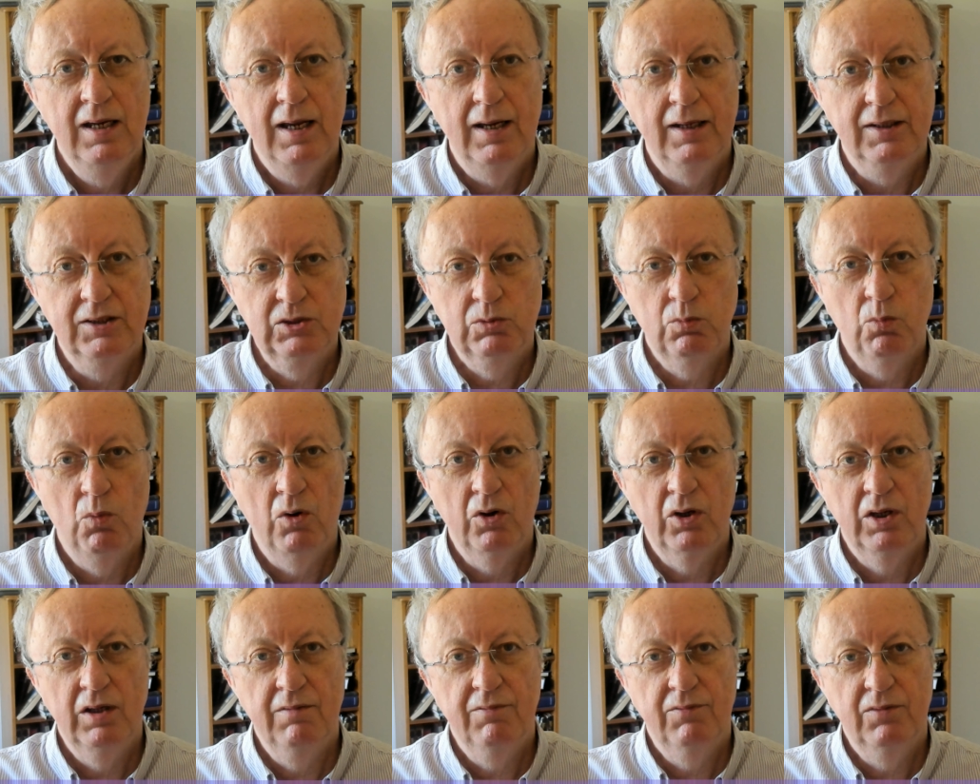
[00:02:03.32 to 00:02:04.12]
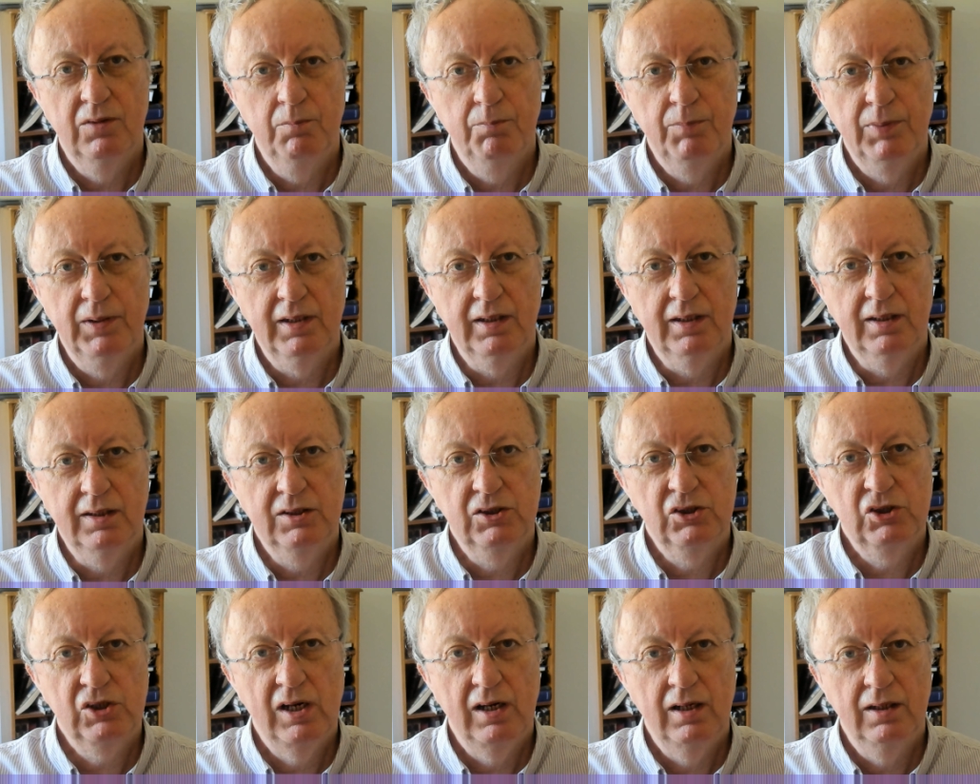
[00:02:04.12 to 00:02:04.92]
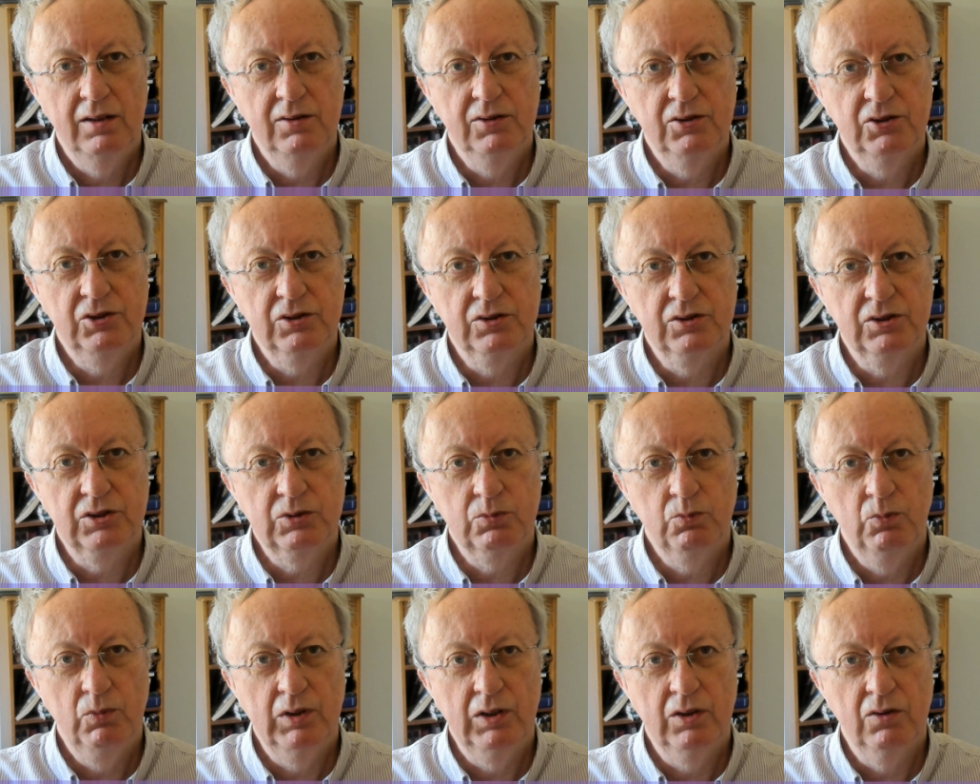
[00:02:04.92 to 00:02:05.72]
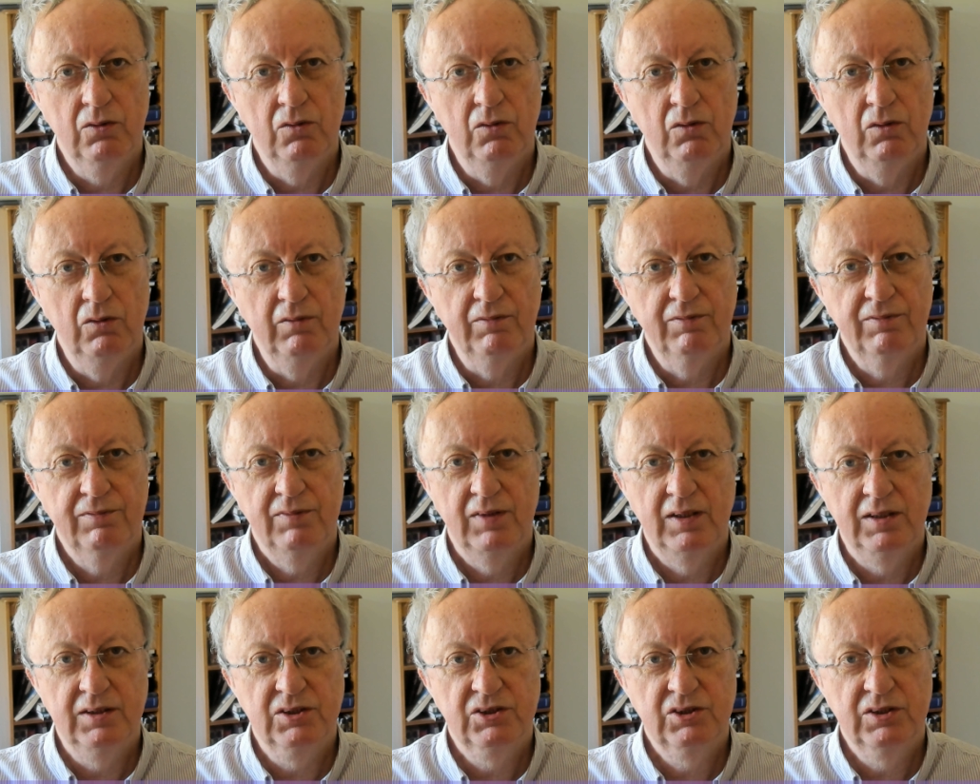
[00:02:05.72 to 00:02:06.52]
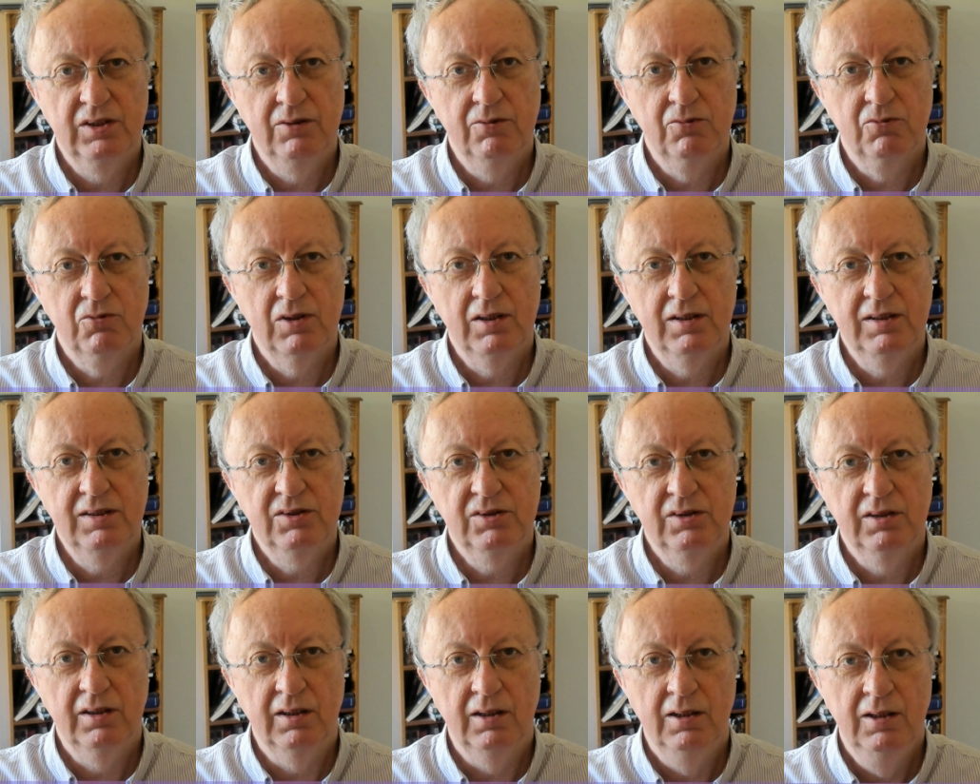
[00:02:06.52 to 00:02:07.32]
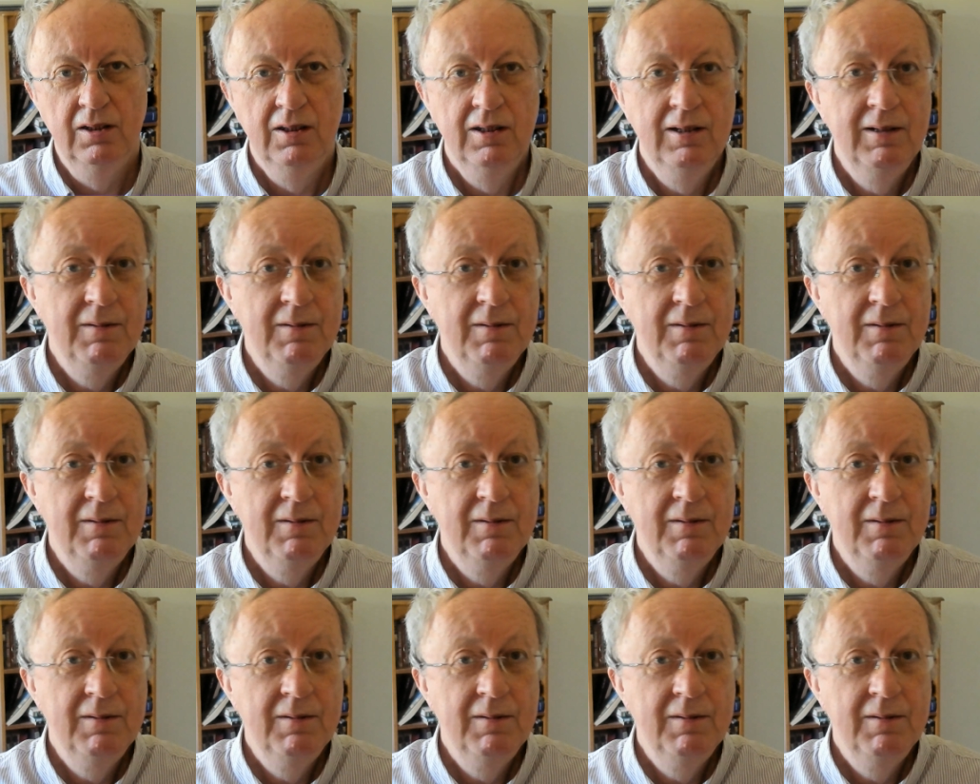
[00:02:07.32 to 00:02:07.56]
is one of the big challenges we all face in writing.